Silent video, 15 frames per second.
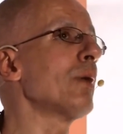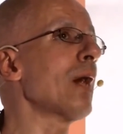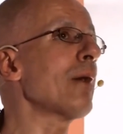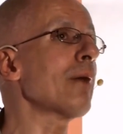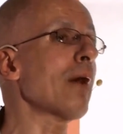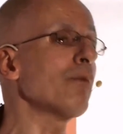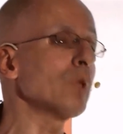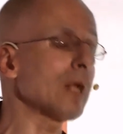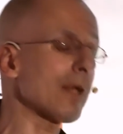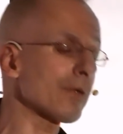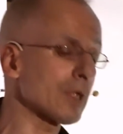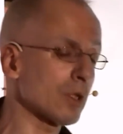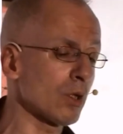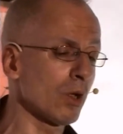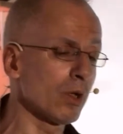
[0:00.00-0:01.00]
I, would
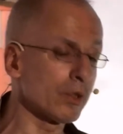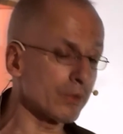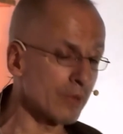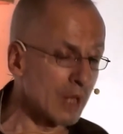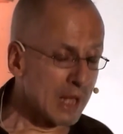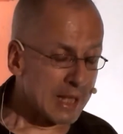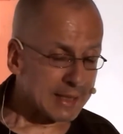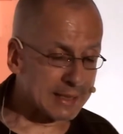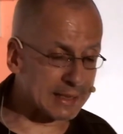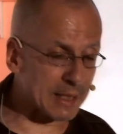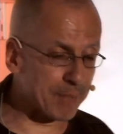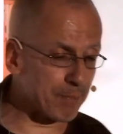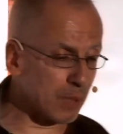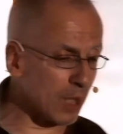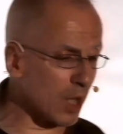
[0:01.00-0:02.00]
rather call it the
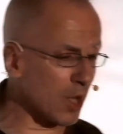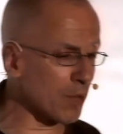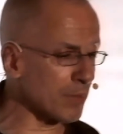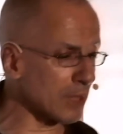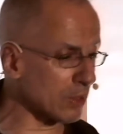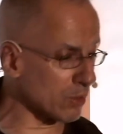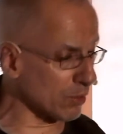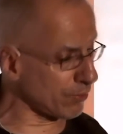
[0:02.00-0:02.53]
deployment